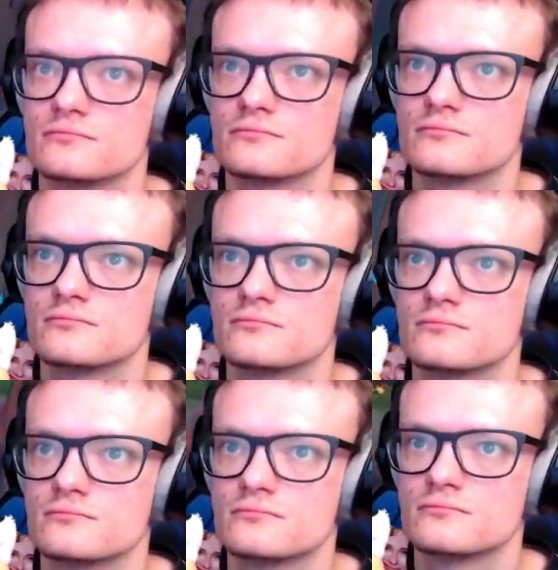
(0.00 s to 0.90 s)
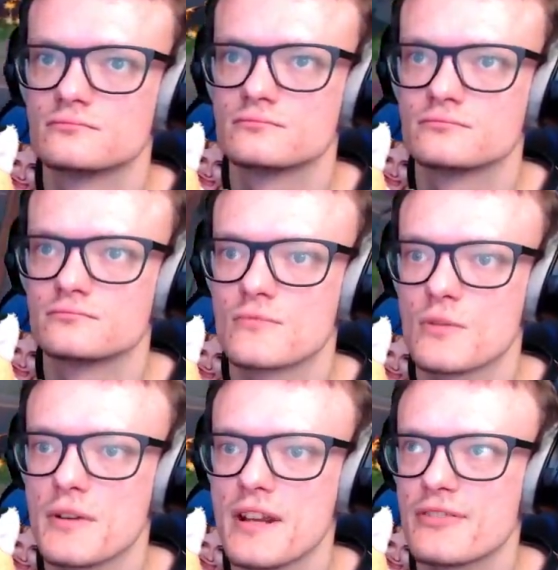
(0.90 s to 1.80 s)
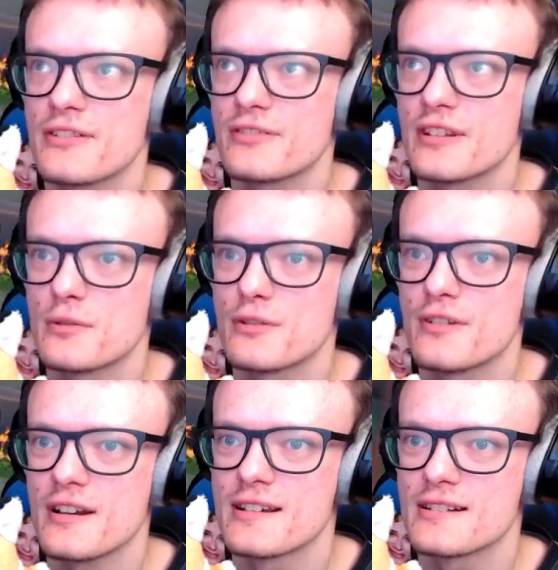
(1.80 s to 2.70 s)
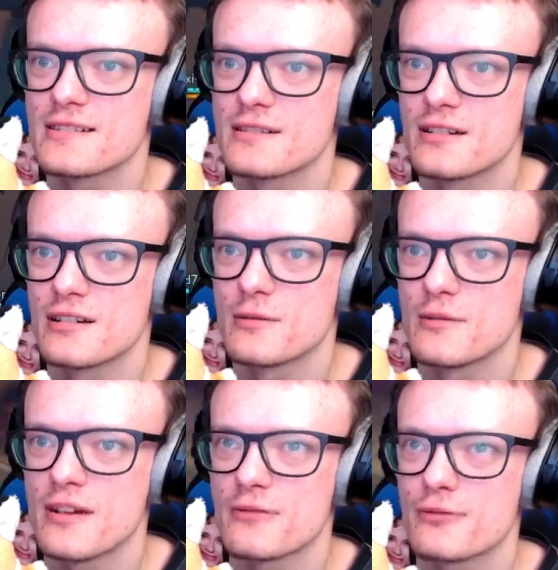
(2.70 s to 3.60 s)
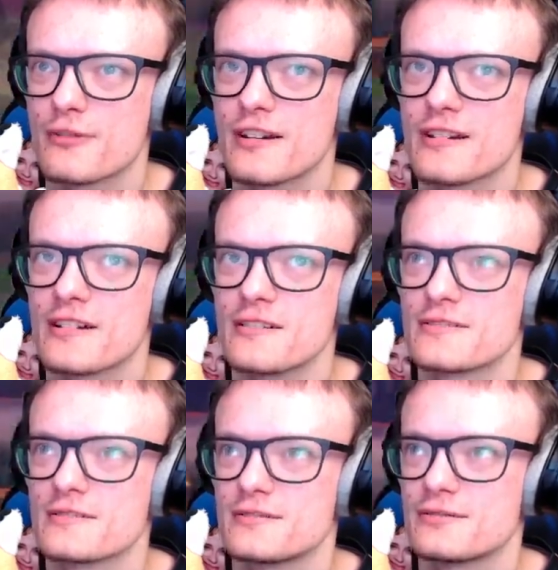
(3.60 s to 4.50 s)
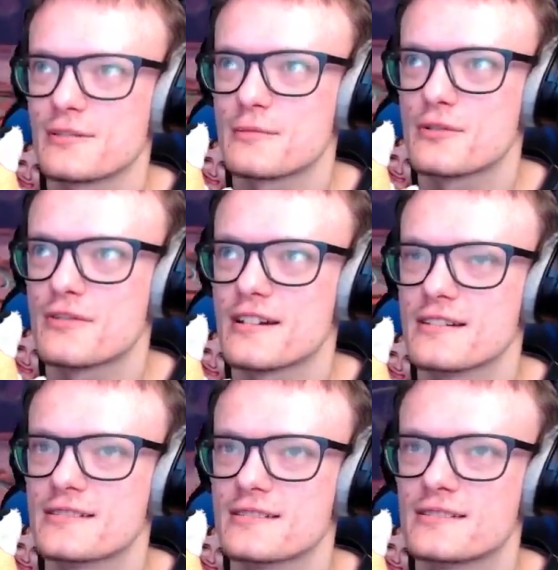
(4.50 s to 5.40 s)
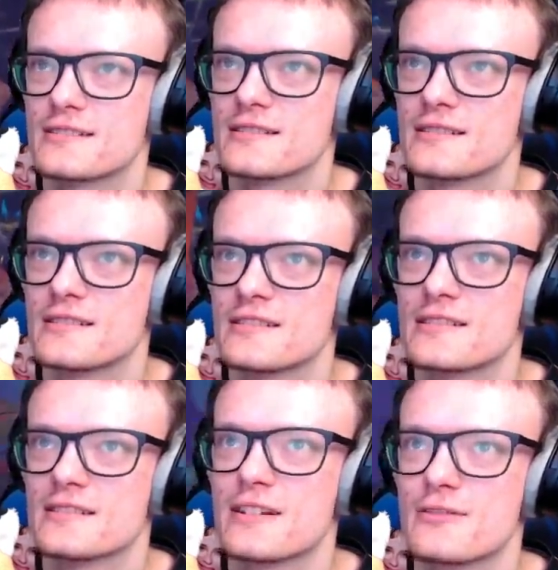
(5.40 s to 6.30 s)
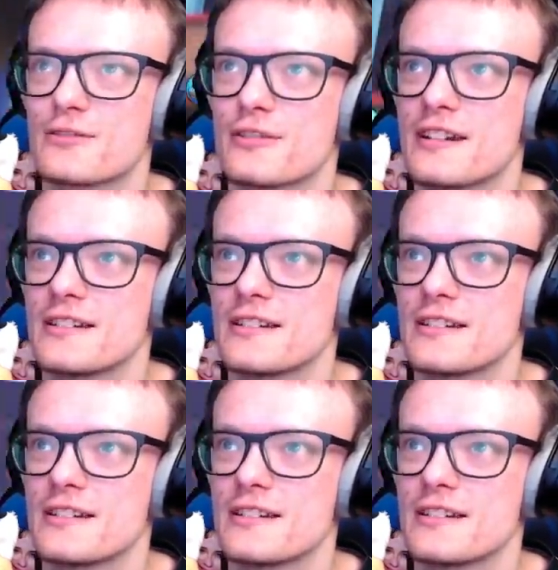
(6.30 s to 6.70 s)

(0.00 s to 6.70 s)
I'm not giving up on this, mate. We need Please 15 more relics. Oh, we are now have three now. Three more relics. I've 13 relics. need three.